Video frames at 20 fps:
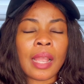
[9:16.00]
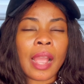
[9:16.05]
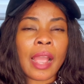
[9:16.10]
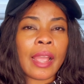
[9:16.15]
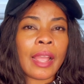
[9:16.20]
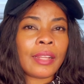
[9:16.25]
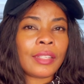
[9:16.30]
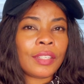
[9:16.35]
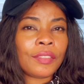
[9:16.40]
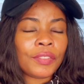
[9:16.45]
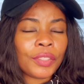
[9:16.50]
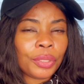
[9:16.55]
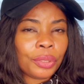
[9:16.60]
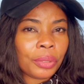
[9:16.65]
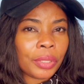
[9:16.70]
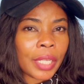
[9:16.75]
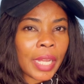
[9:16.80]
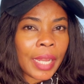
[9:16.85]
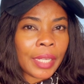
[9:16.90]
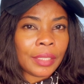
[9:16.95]
I had a
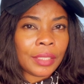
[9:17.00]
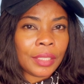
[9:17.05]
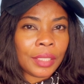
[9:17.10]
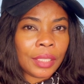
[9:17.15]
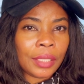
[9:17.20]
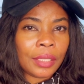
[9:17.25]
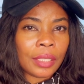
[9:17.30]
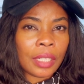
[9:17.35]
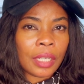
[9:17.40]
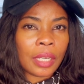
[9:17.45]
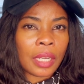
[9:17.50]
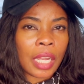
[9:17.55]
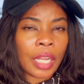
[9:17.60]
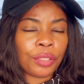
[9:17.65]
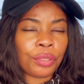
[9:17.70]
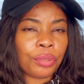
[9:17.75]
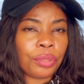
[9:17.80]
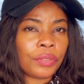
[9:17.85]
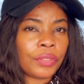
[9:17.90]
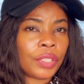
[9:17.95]
video that I did. Uh, I
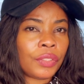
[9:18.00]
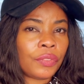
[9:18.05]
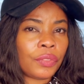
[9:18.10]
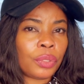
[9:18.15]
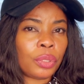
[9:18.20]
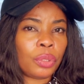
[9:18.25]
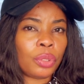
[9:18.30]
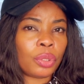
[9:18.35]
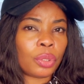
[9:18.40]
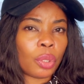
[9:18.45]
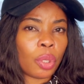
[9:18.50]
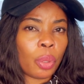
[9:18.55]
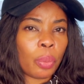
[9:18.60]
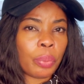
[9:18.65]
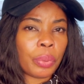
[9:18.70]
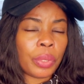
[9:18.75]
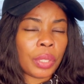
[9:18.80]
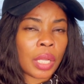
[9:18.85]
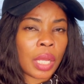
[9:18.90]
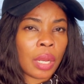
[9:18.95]
don't know if this video is
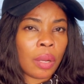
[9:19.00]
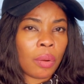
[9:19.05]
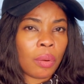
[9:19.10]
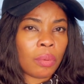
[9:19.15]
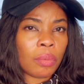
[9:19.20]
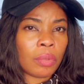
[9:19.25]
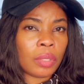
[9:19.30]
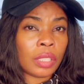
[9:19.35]
up now.